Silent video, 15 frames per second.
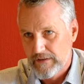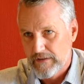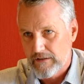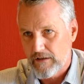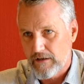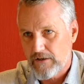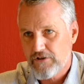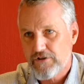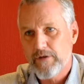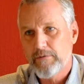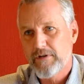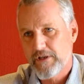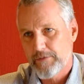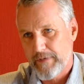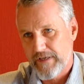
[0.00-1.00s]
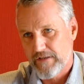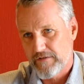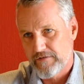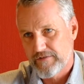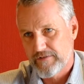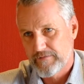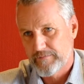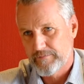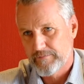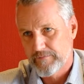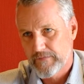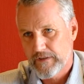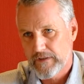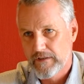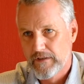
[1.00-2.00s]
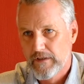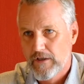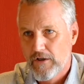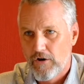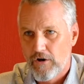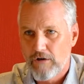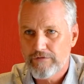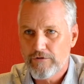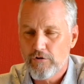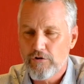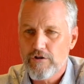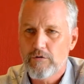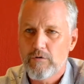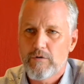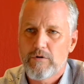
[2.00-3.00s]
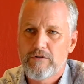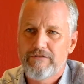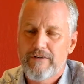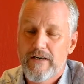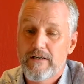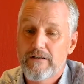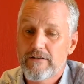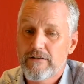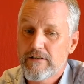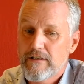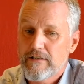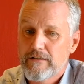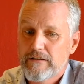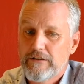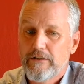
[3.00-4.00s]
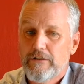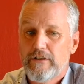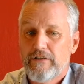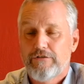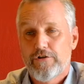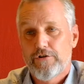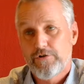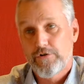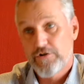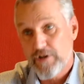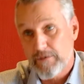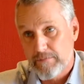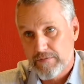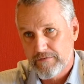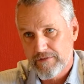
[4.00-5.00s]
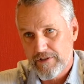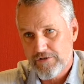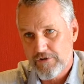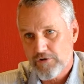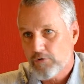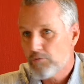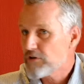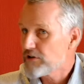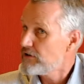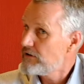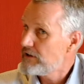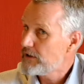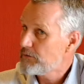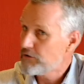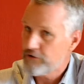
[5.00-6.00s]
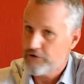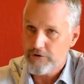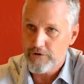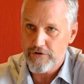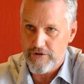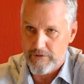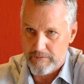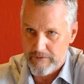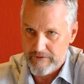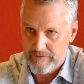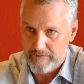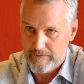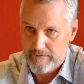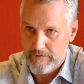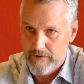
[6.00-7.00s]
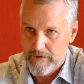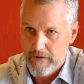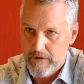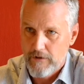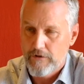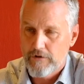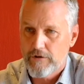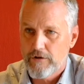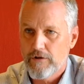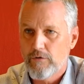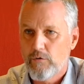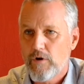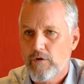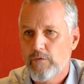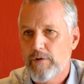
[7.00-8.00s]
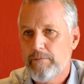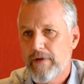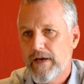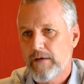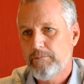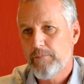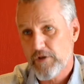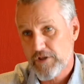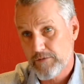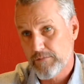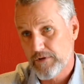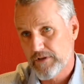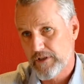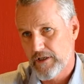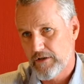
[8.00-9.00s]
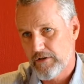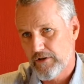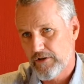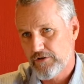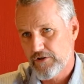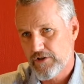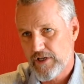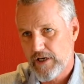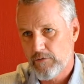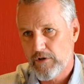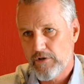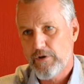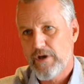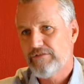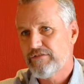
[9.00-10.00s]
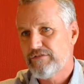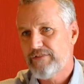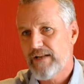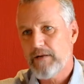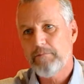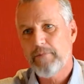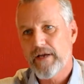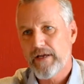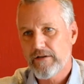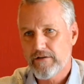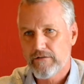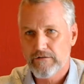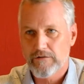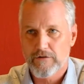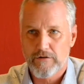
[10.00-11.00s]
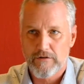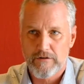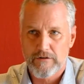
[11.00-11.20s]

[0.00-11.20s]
are extremely expensive. Okay. Often also what one finds is that you don't have a return trip. There's not always a liquid return trip. So what we make possible now is to say, well, you have a flatbed or a